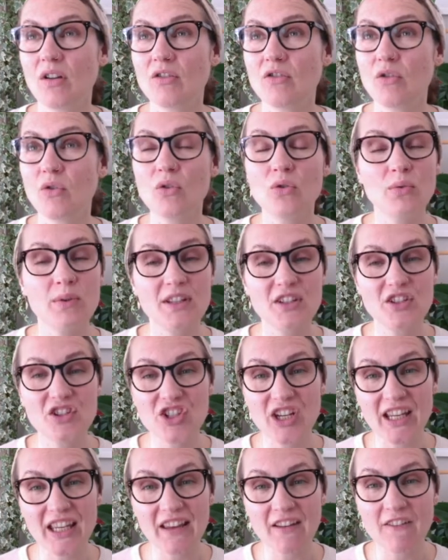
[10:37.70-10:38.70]
always
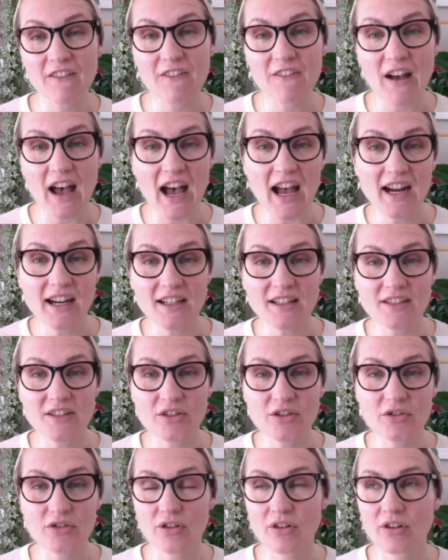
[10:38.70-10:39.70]
checking
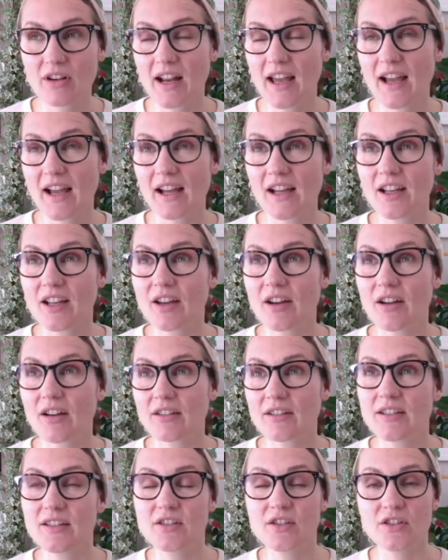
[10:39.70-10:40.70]
facts, you know,
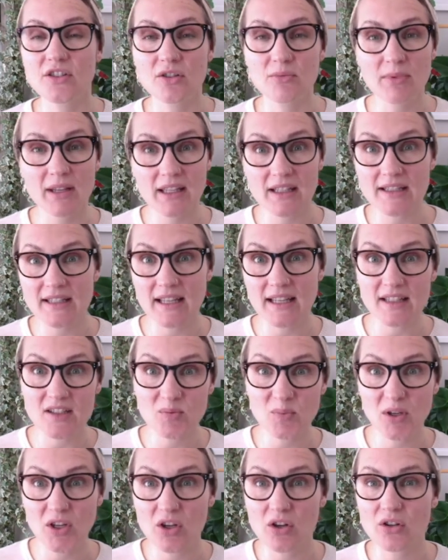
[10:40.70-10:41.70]
like this doesn't make sense
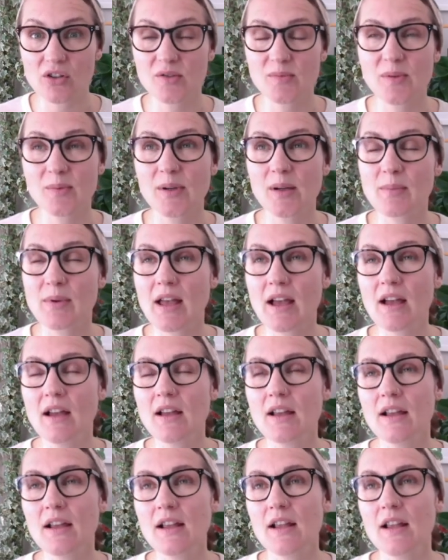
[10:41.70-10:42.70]
because blah, blah, blah.
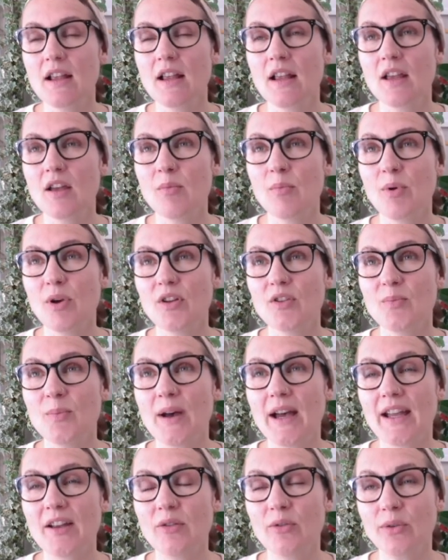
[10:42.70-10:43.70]
But
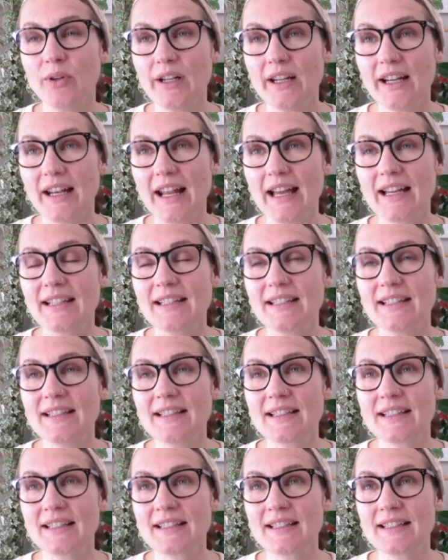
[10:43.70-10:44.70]
by
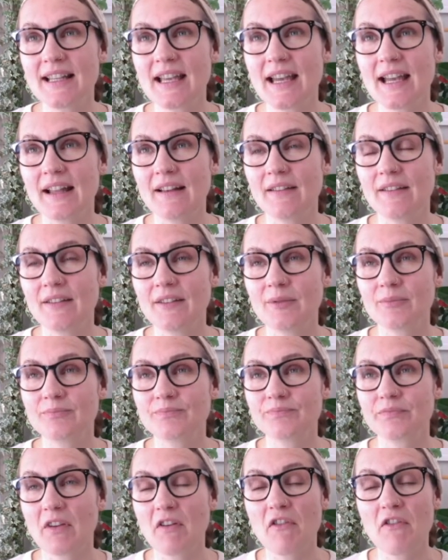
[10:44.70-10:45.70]
realizing that
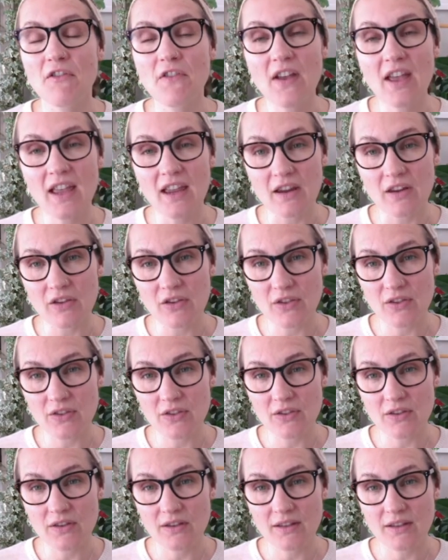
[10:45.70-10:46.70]

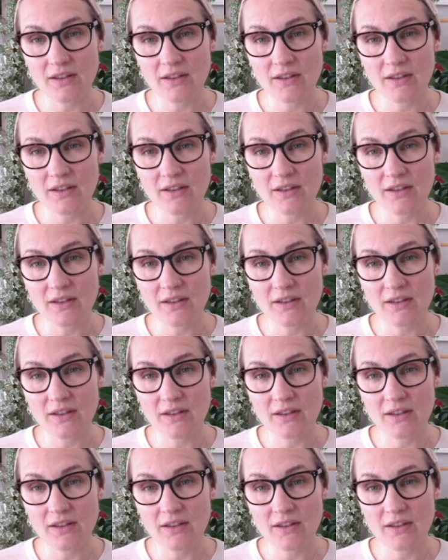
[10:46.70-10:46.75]
faith